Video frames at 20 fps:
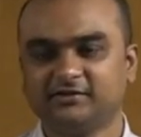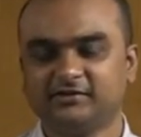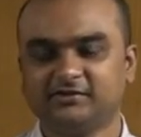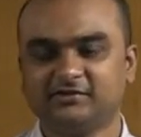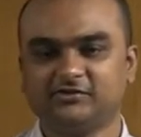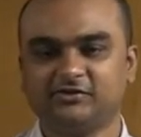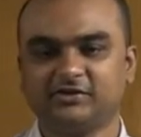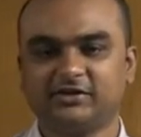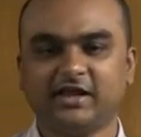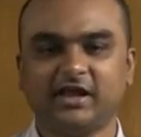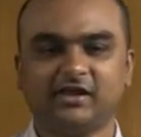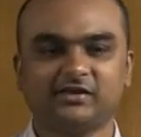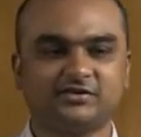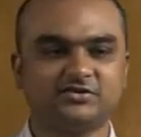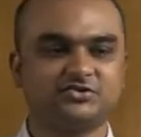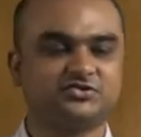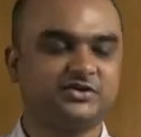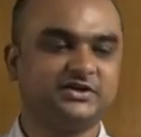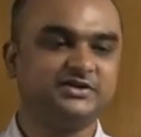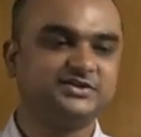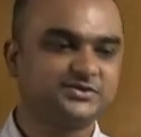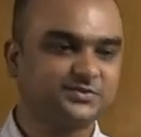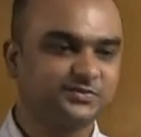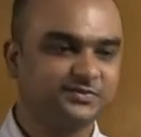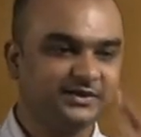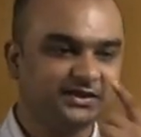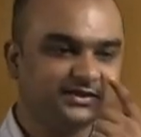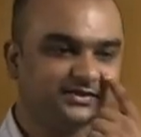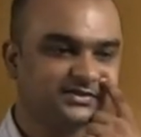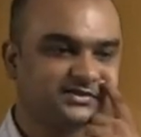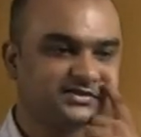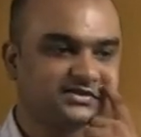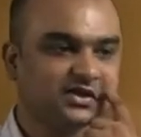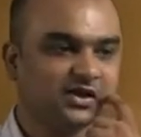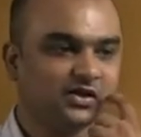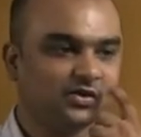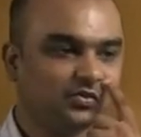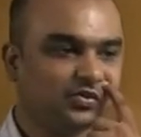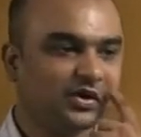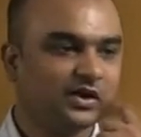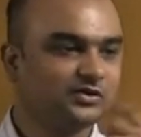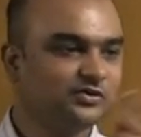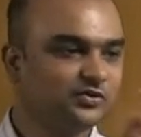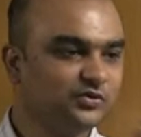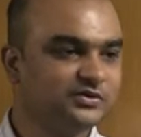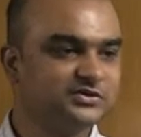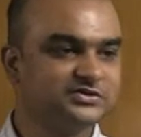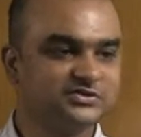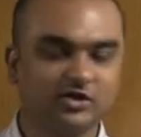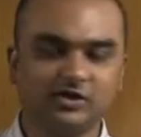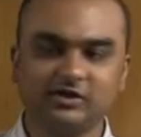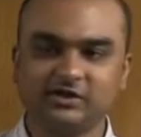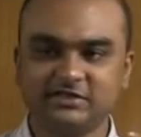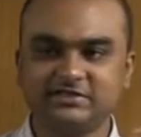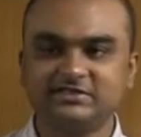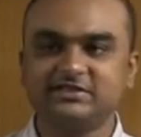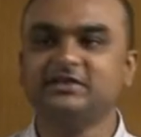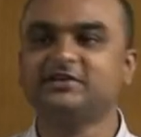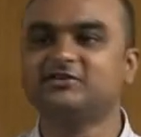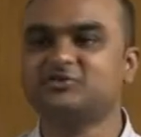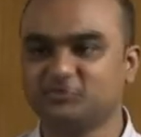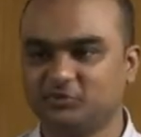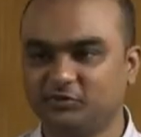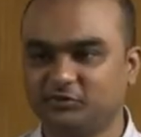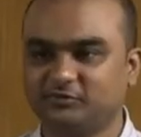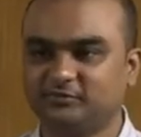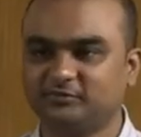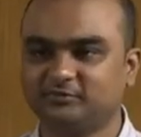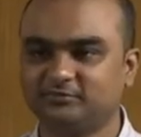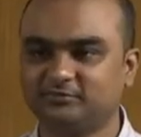Recalcitrant means one who is not listening to you.